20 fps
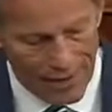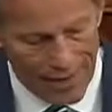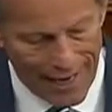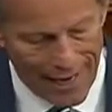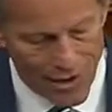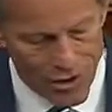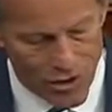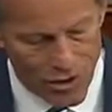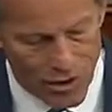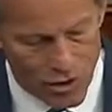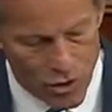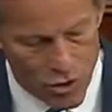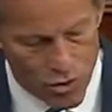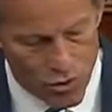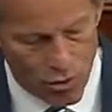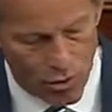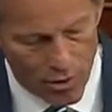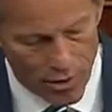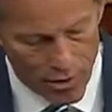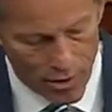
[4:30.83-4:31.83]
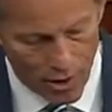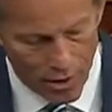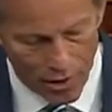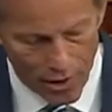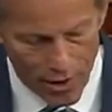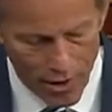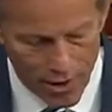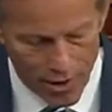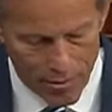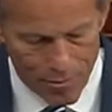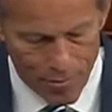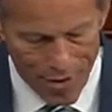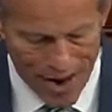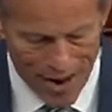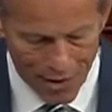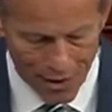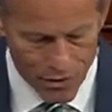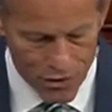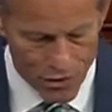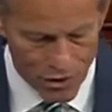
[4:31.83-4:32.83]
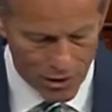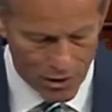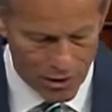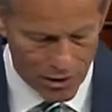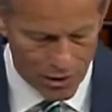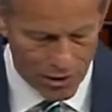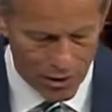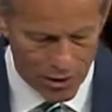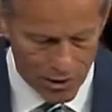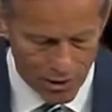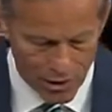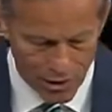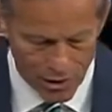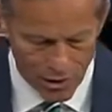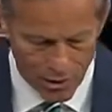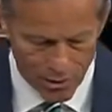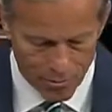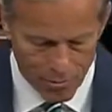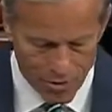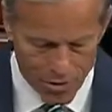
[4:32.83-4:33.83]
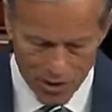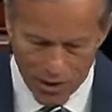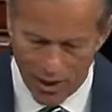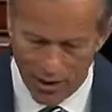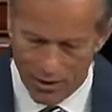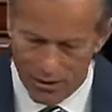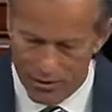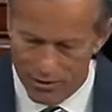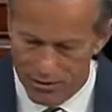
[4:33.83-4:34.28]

as an extraordinary policy mistake.